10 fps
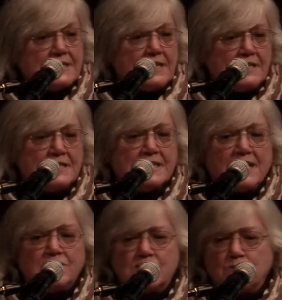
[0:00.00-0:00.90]
and in this
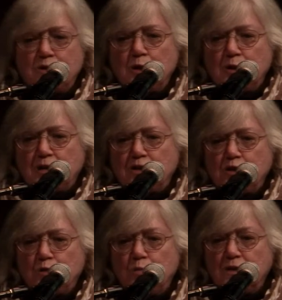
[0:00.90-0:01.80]
case, returning
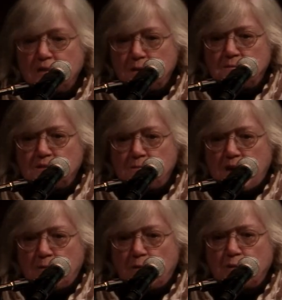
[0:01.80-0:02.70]
to William's
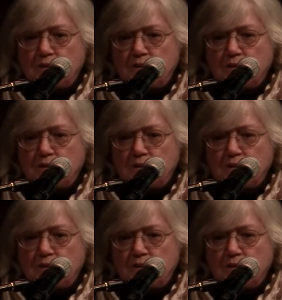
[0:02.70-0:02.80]
paper.